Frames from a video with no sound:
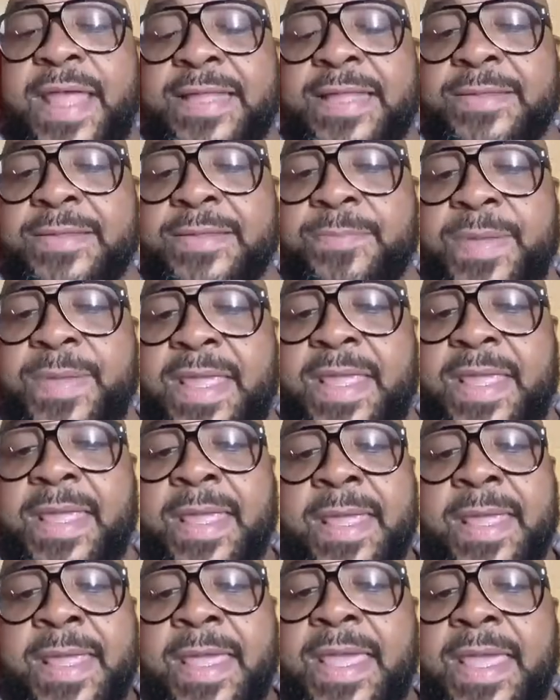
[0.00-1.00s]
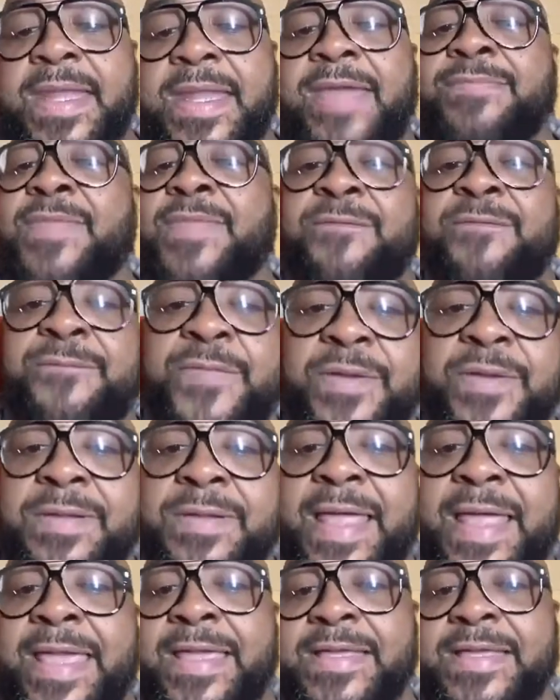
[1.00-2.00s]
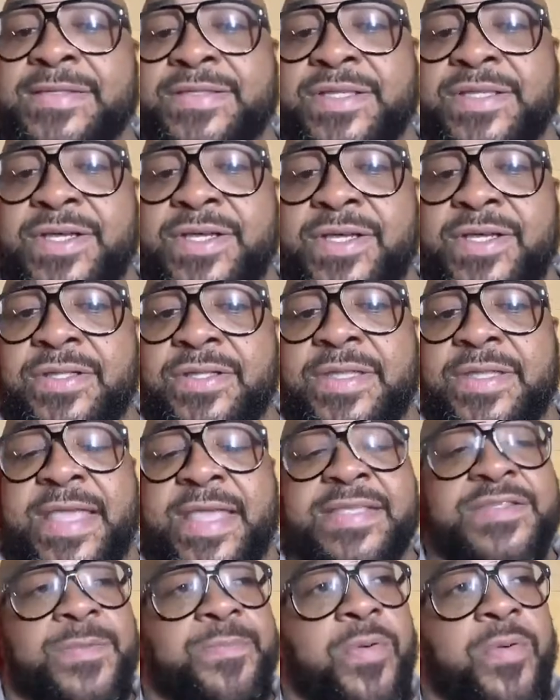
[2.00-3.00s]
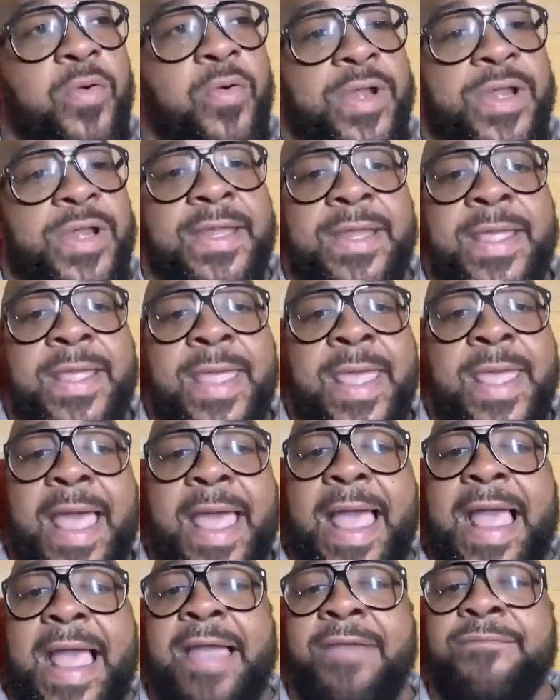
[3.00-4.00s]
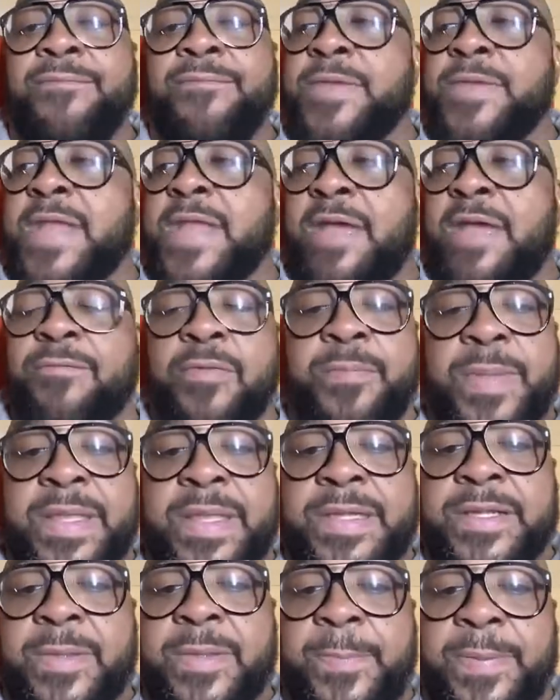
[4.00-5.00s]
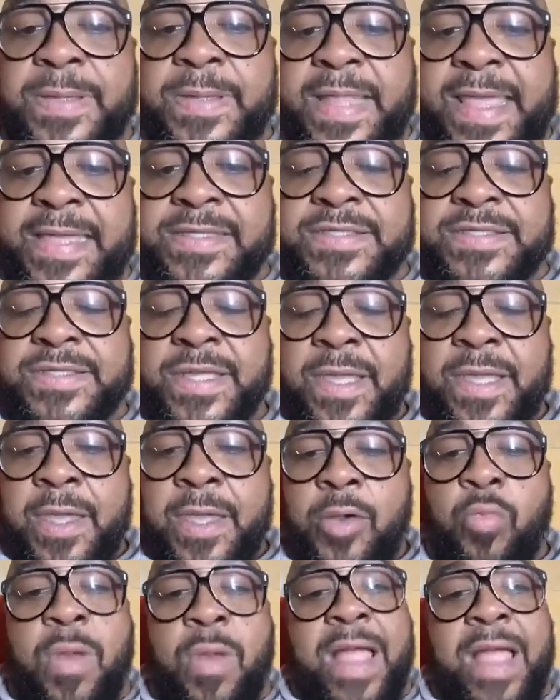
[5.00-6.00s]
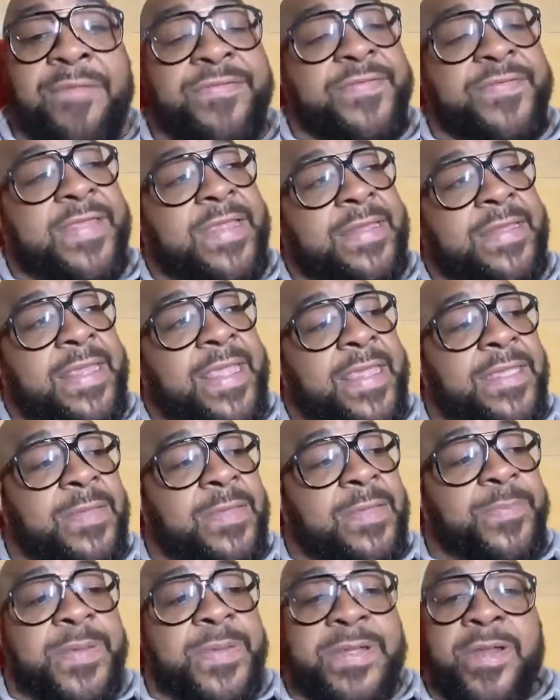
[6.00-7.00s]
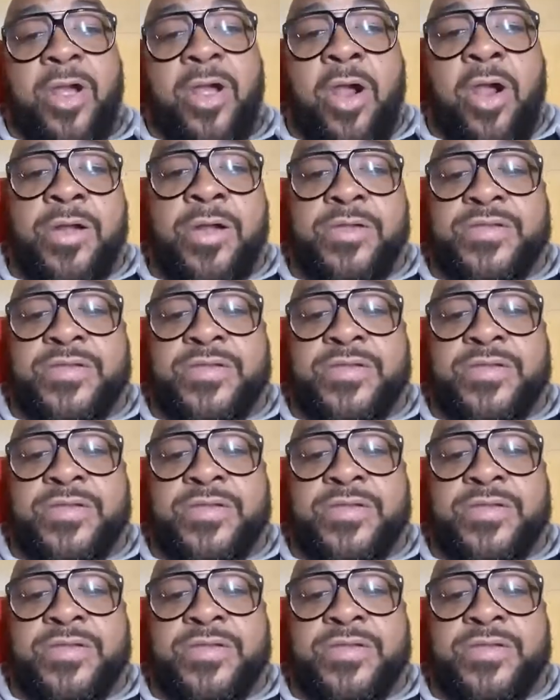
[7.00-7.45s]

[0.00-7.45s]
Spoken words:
to be, and they feel like it's good, they support it. I've never been in a place where I've seen an independent artist,